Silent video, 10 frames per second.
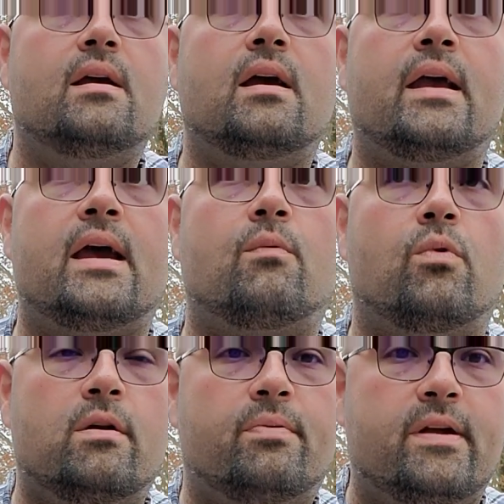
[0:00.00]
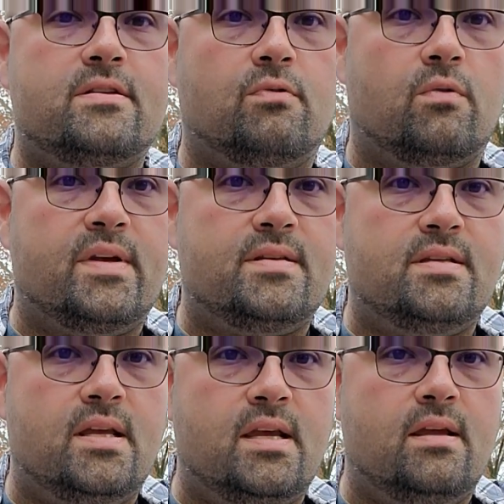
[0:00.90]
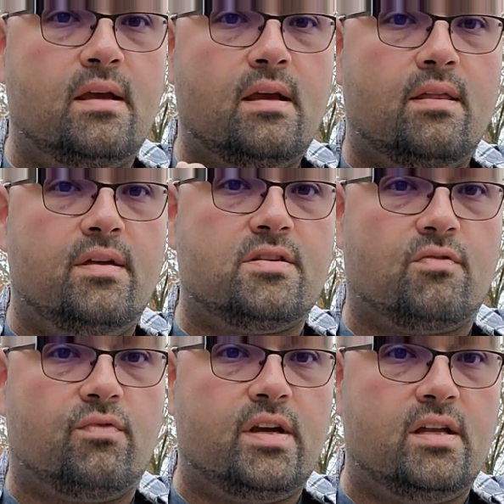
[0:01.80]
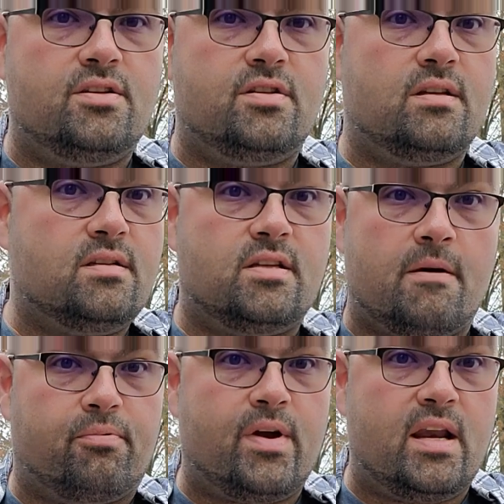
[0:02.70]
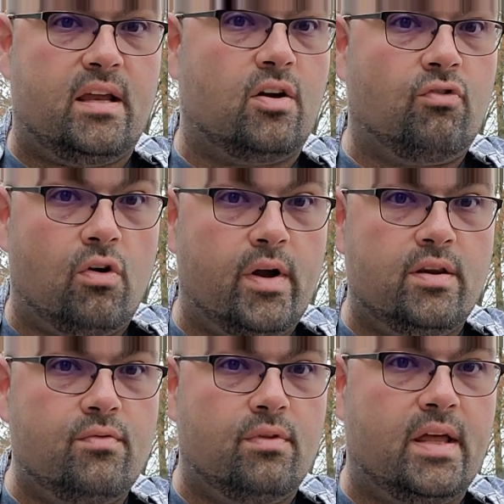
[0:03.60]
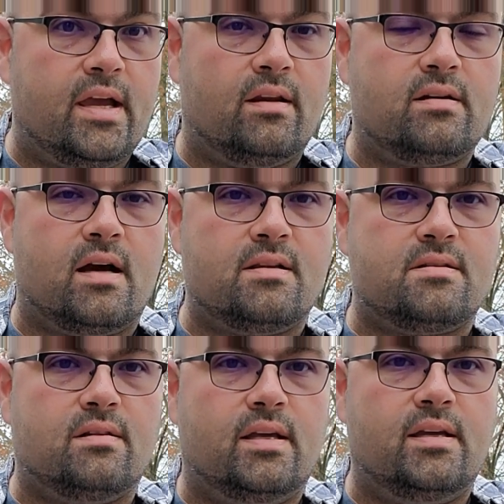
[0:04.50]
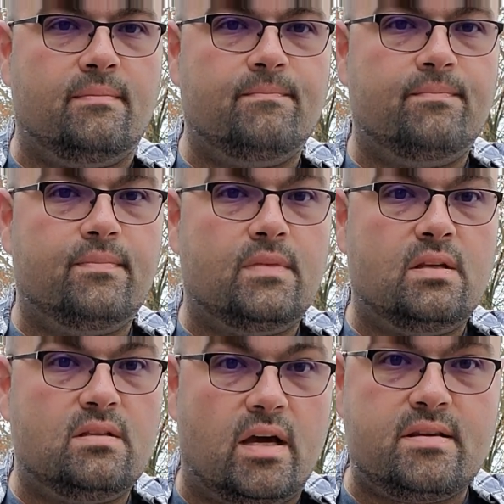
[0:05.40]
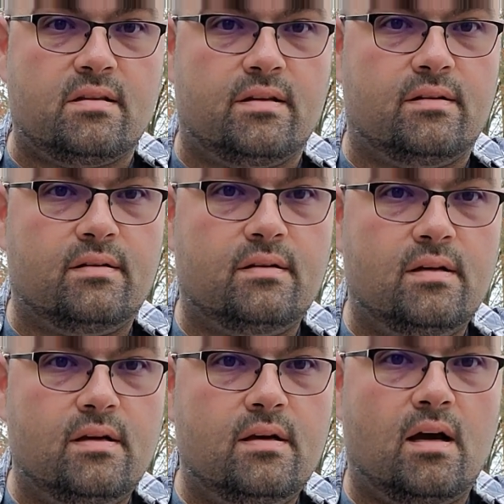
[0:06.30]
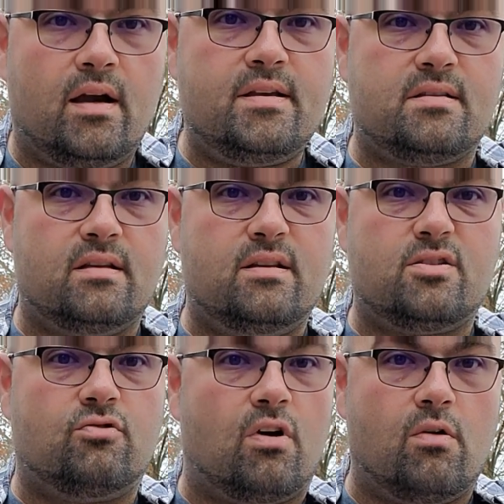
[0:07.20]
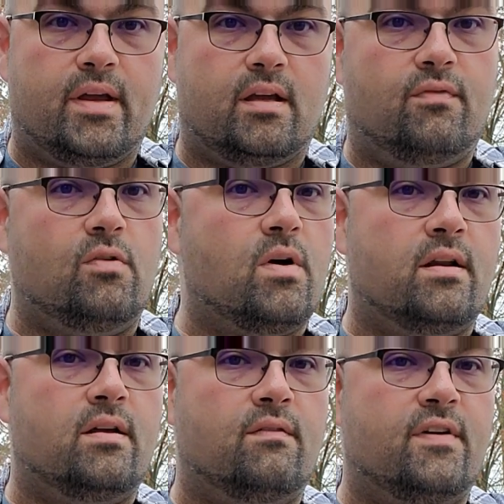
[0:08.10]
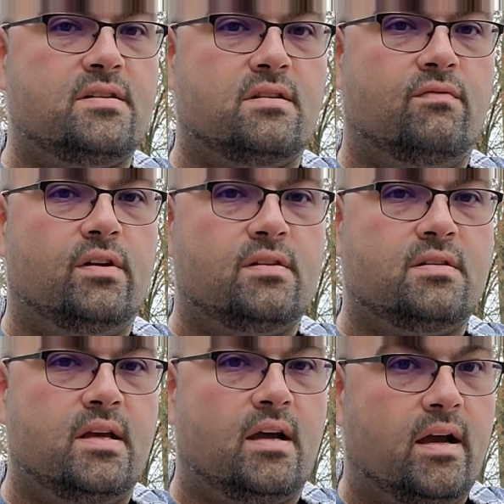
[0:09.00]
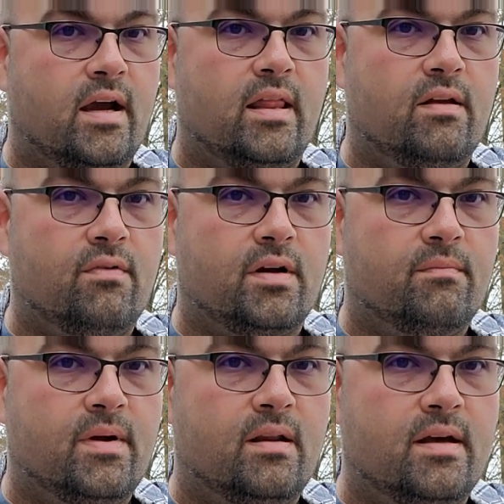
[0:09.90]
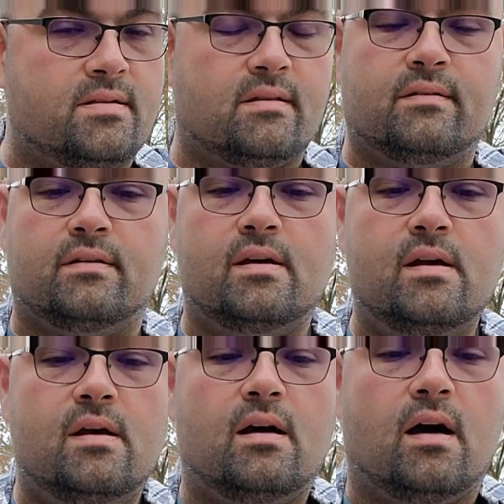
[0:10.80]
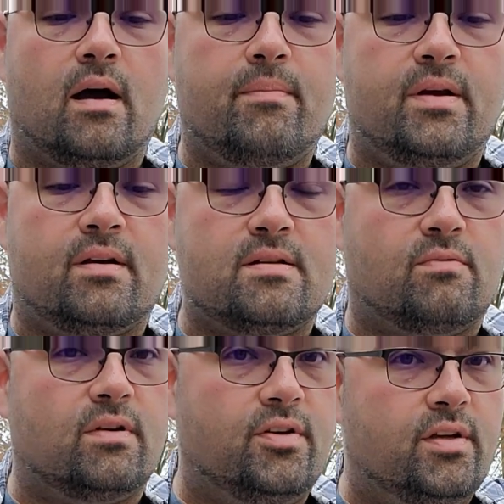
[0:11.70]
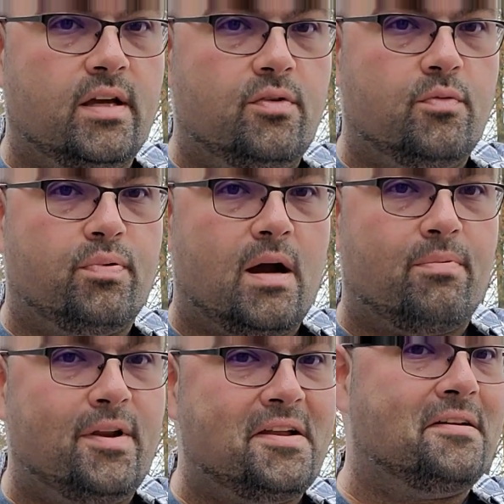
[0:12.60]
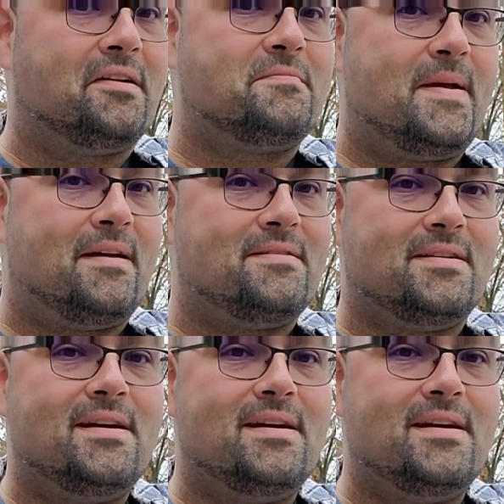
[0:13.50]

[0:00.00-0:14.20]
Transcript: And one place where we see this ridge separating and growing new land constantly is Iceland. Iceland is growing. If you want to invest in real estate, I highly recommend Iceland because, well, you get new property and it expands.